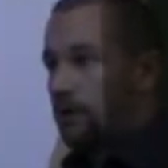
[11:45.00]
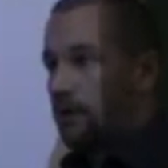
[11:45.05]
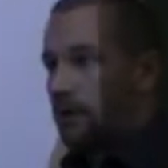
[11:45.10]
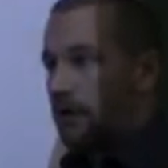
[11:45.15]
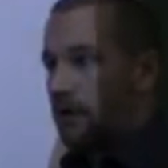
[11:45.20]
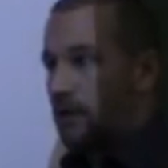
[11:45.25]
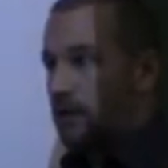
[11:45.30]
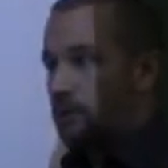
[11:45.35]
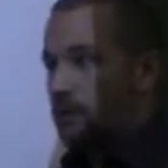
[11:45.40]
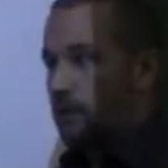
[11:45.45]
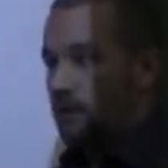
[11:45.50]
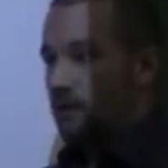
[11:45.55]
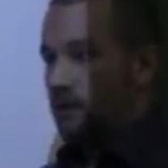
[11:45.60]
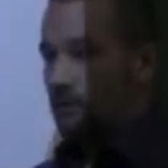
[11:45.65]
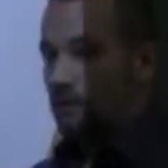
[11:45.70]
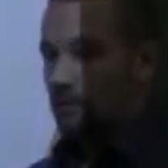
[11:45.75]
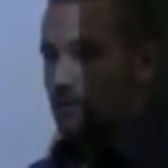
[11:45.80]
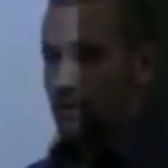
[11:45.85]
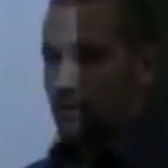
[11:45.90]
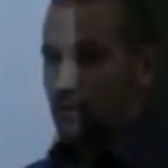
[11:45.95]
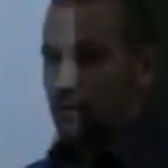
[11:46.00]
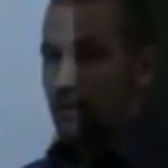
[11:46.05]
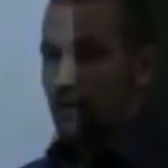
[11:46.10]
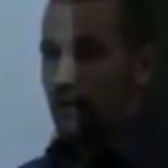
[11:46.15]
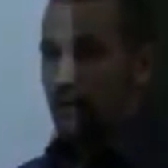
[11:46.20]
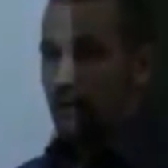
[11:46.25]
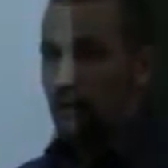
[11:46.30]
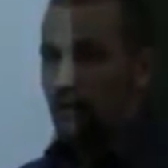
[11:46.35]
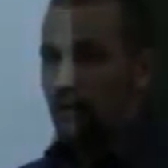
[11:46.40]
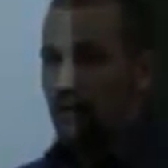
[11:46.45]
as what you
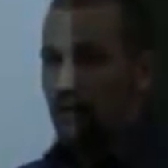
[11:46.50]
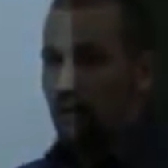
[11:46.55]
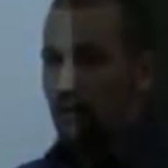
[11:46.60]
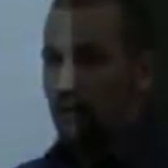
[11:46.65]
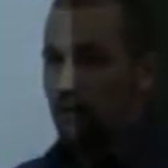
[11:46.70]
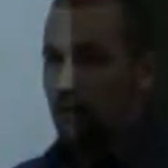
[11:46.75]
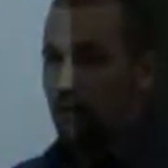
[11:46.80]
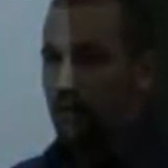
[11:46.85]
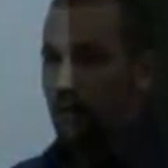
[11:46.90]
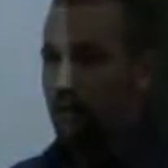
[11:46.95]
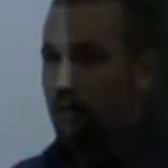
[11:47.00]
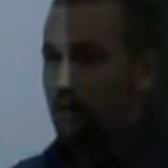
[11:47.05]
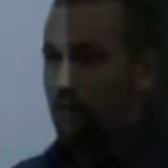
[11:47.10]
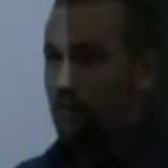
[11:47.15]
might like. It might,